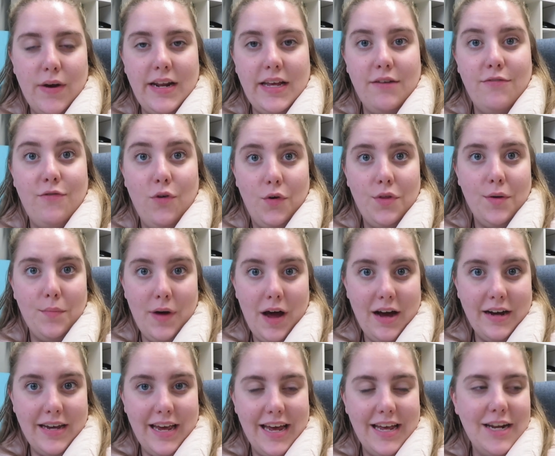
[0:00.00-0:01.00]
ready for the
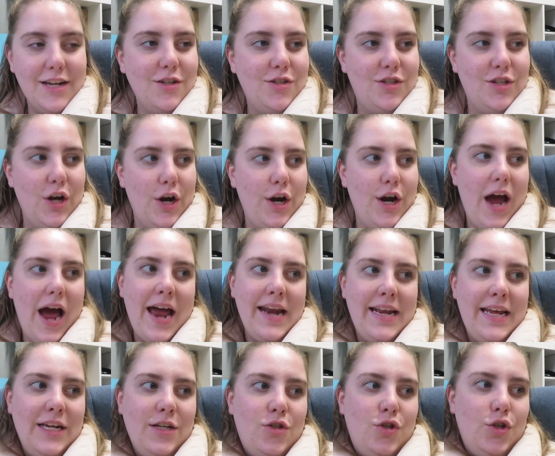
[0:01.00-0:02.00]
market. So I
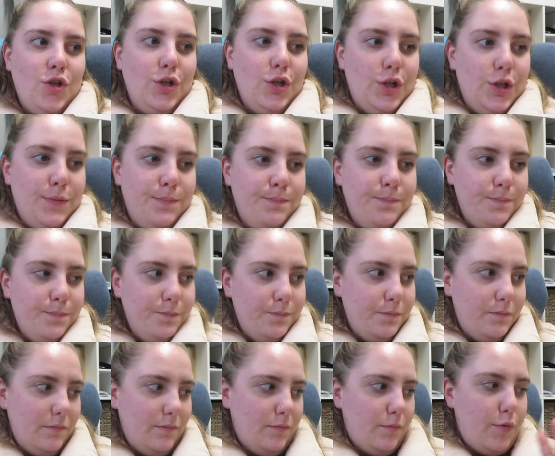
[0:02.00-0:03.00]
need to
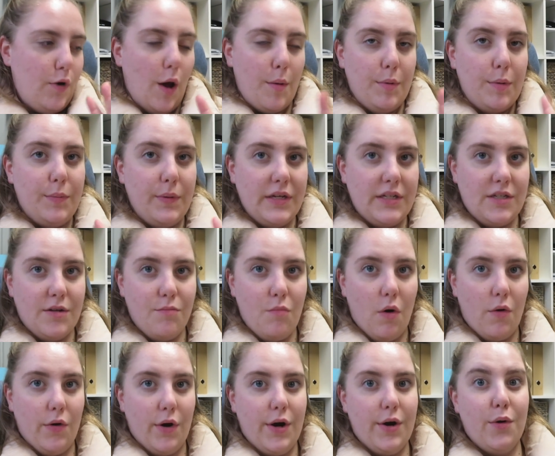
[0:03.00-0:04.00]
probably
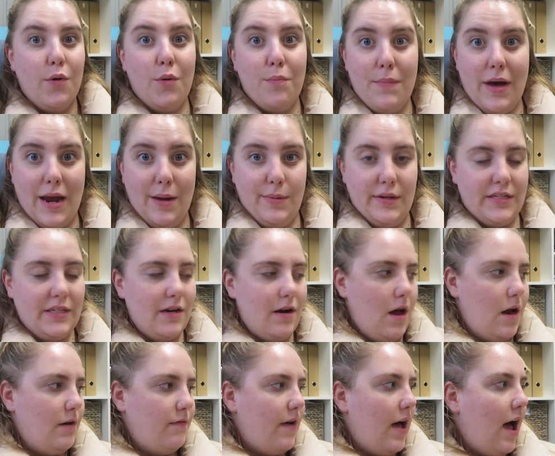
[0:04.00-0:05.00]
tomorrow or maybe
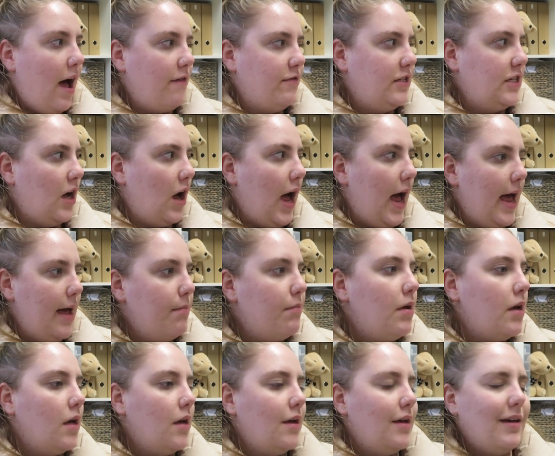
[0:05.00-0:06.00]
tonight if I have time.
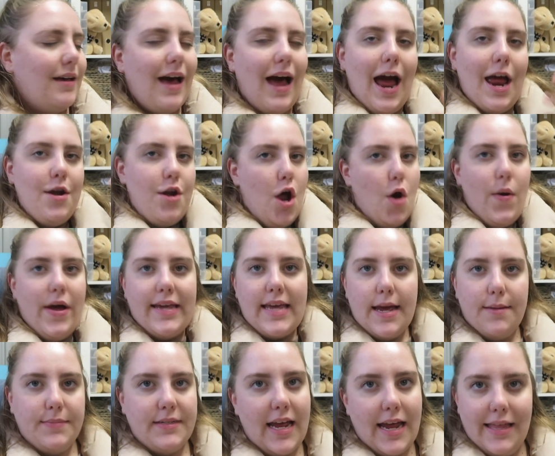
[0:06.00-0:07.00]
I know I
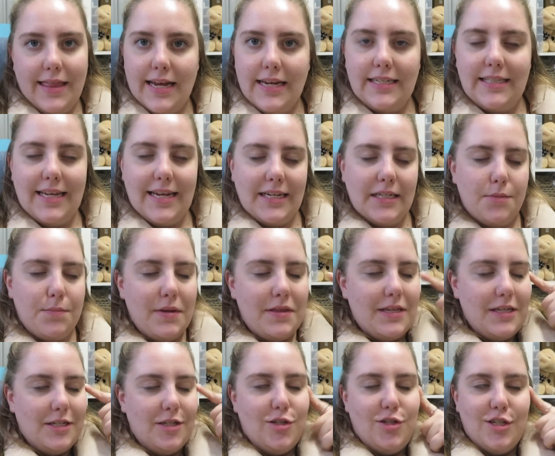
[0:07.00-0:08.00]
keep saying these things, but
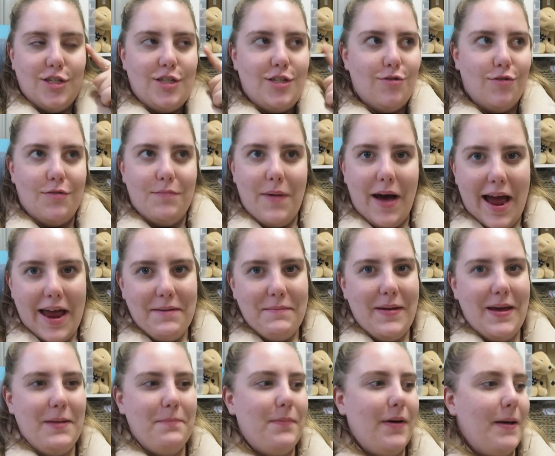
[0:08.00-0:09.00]
this is just to remind
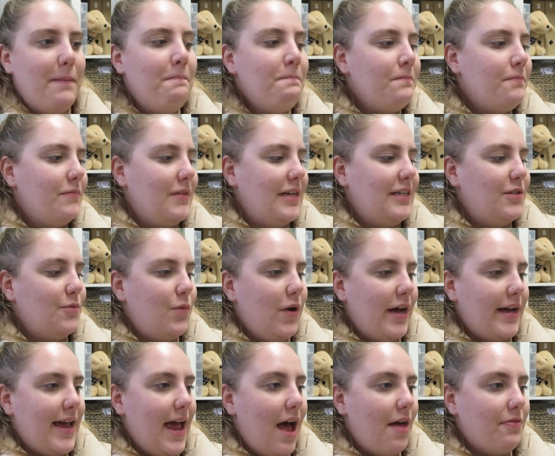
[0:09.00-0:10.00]
me, but need to
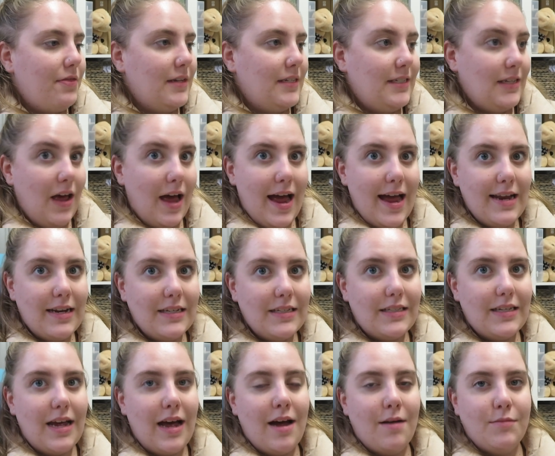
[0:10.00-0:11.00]
work out the
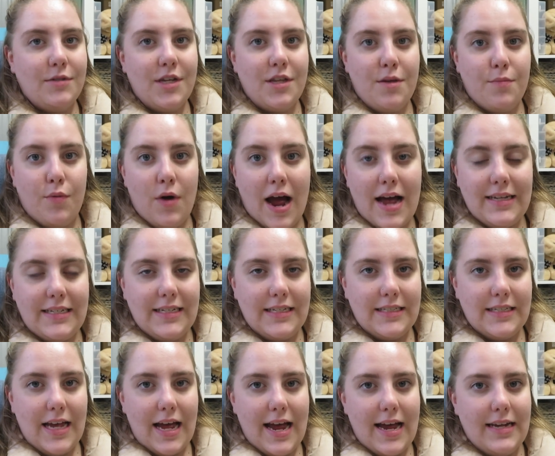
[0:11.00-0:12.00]
signs. So the pricing
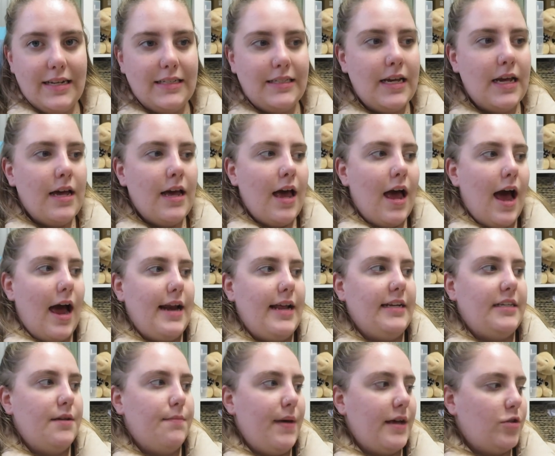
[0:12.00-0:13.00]
signs, I
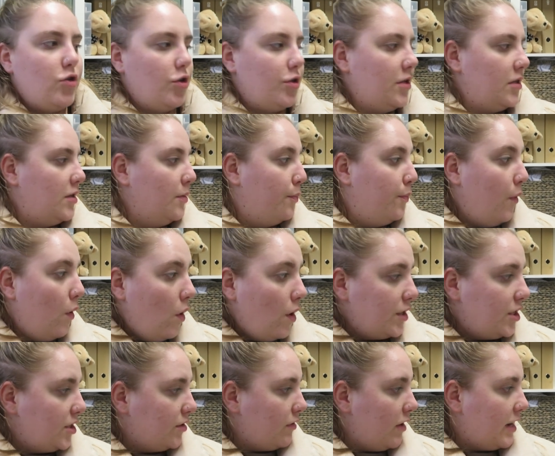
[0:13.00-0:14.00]
need to make sure that the
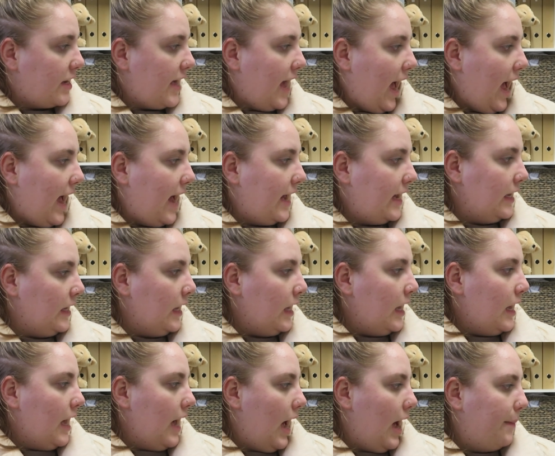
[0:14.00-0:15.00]
boards are okay.
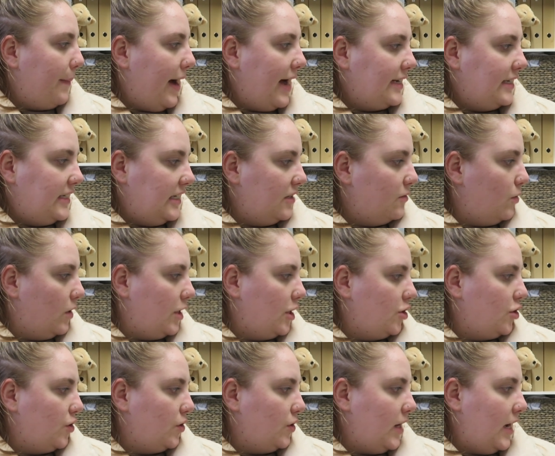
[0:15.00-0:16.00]
I did want
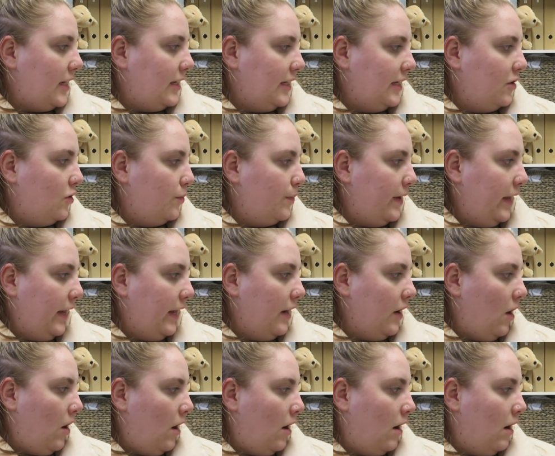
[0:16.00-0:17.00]
to do a little
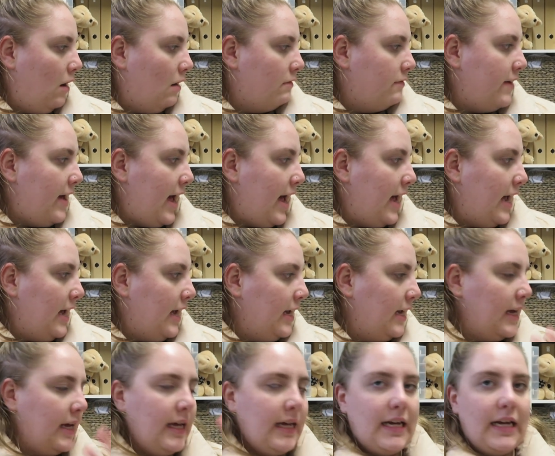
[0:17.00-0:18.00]
bit of
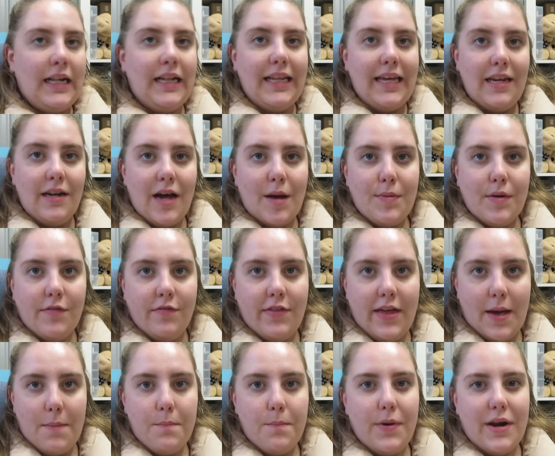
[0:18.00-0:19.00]
a clean up of
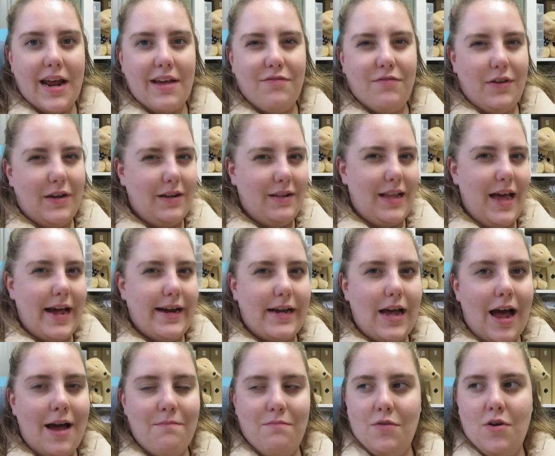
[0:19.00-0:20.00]
them, but I feel like
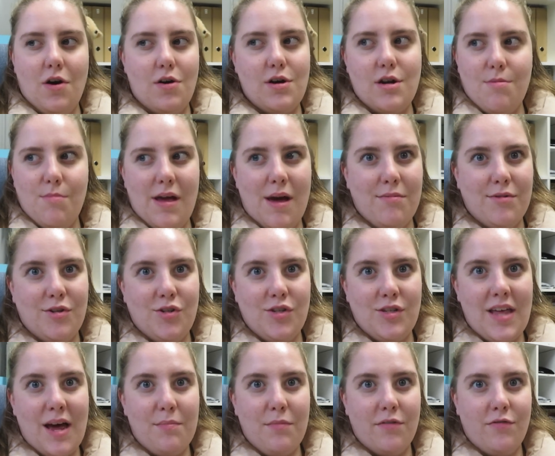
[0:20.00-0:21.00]
I'm not going to be able to do
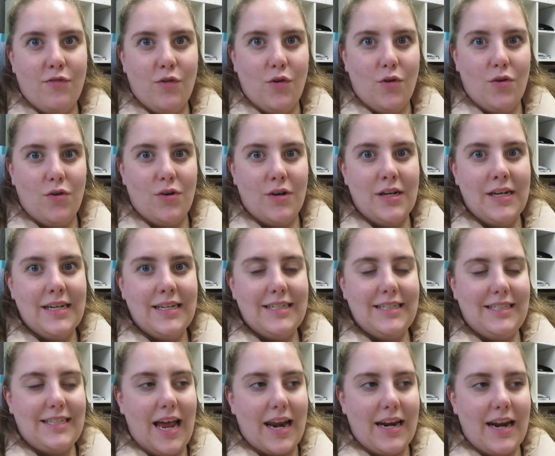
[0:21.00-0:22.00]
that before
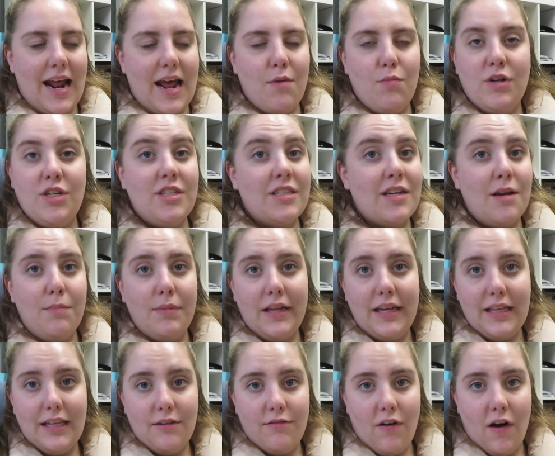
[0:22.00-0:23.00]
Saturday, which is
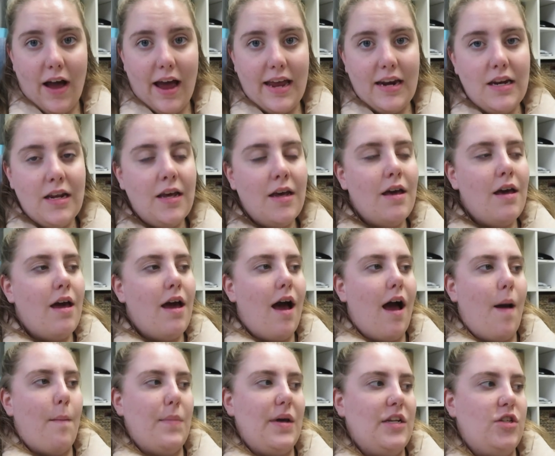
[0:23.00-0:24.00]
completely fine.
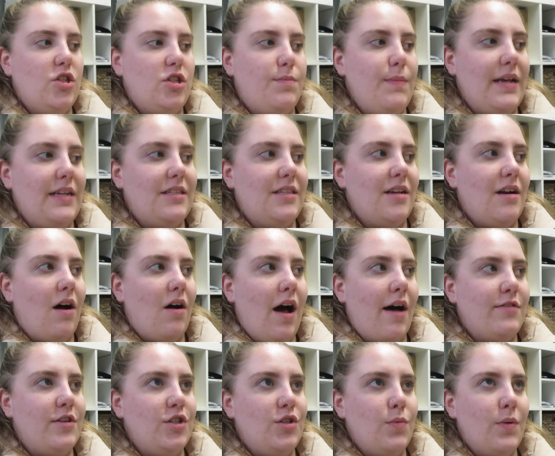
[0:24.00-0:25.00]
It just means that I'll
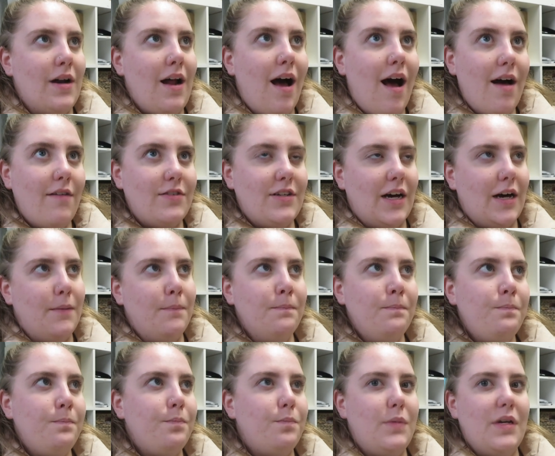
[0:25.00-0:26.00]
have to do it after.
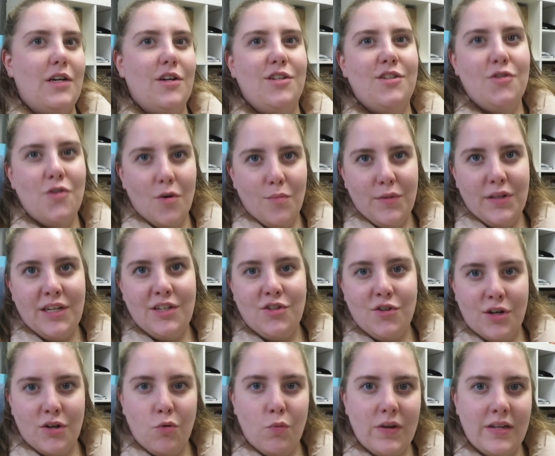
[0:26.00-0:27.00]
Because normally
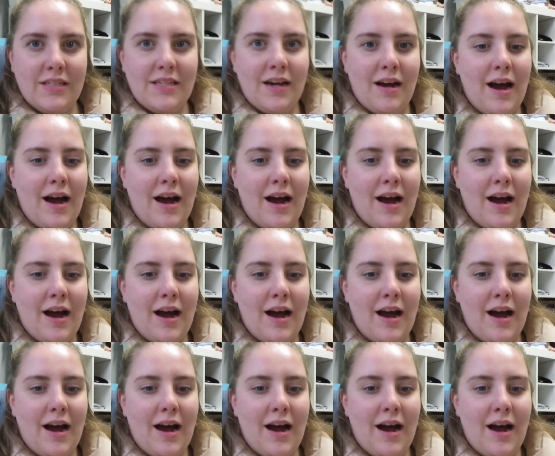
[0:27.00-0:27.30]
during winter,